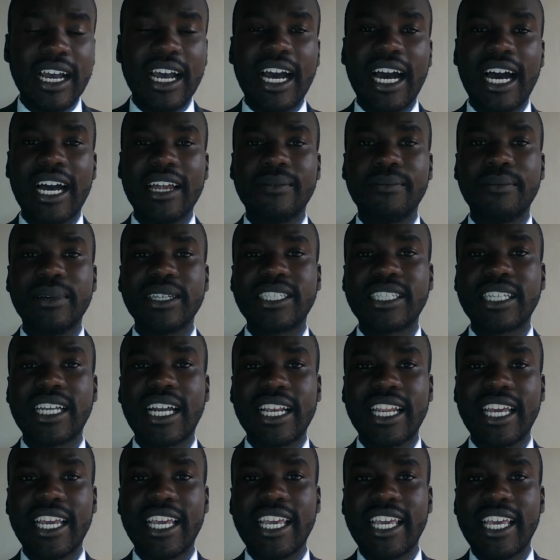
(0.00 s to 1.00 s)
And
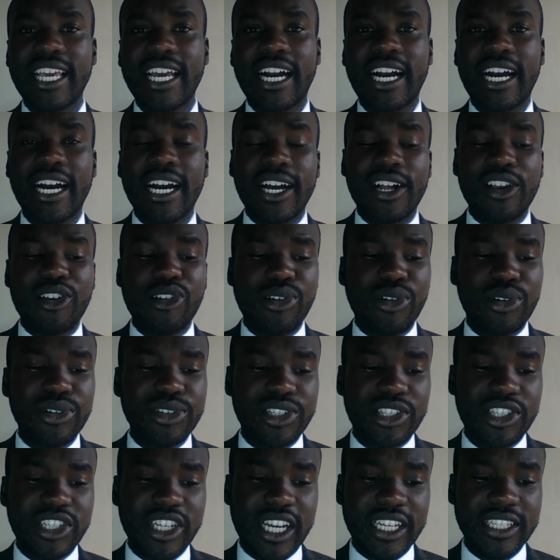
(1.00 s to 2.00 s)
basically here, Lord
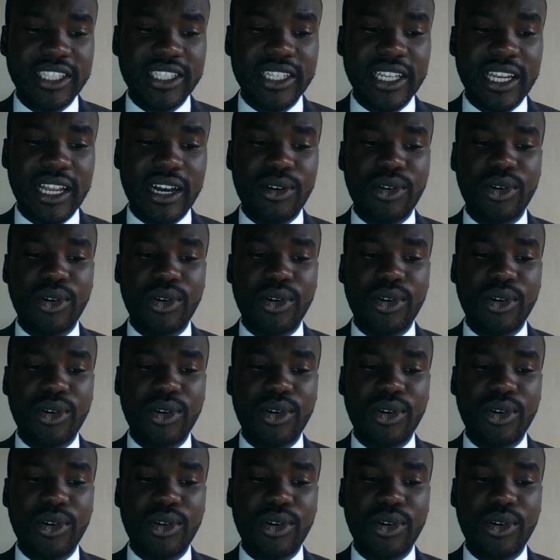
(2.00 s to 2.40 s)
Chancellor